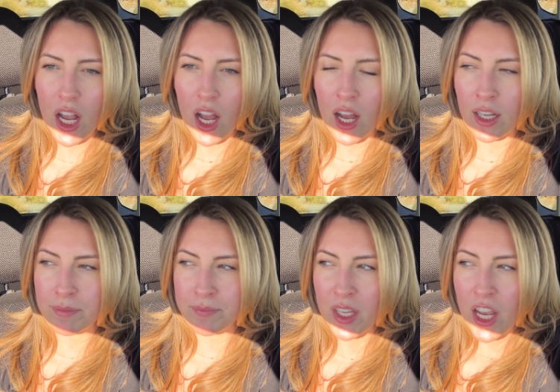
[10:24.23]

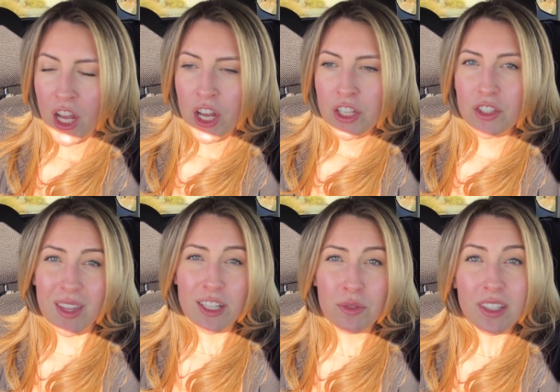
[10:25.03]
Um, so
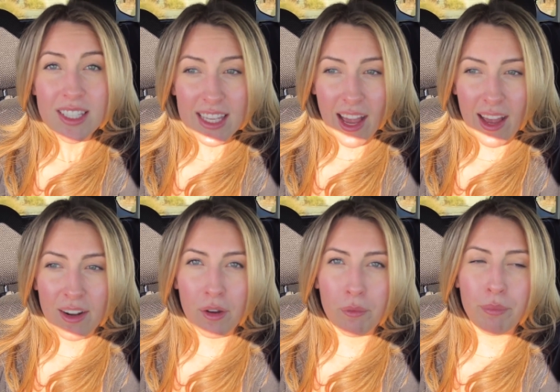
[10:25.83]
that's really
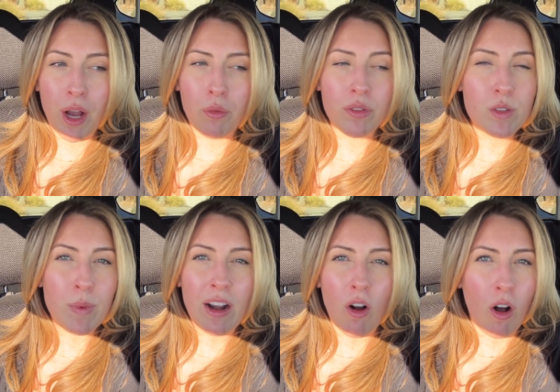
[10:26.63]
sad, but we've
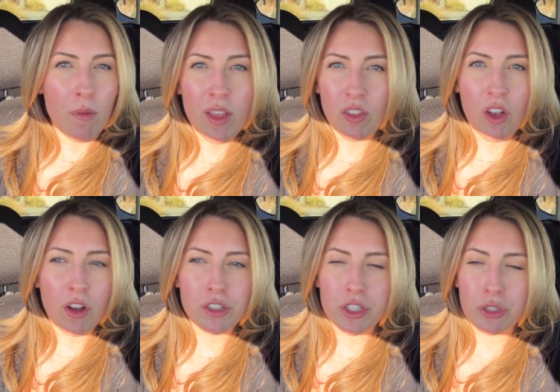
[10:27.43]
spent all month
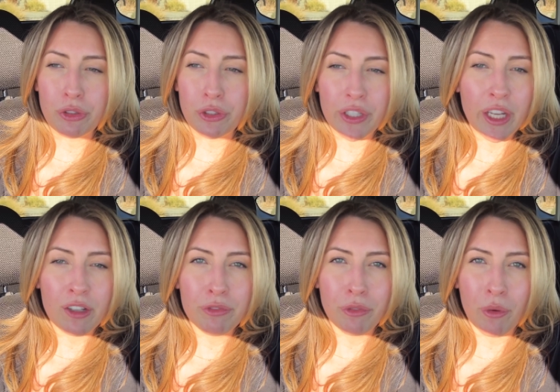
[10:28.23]
long just
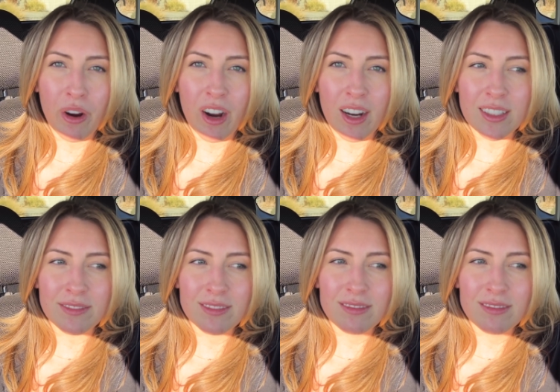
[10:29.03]
looking for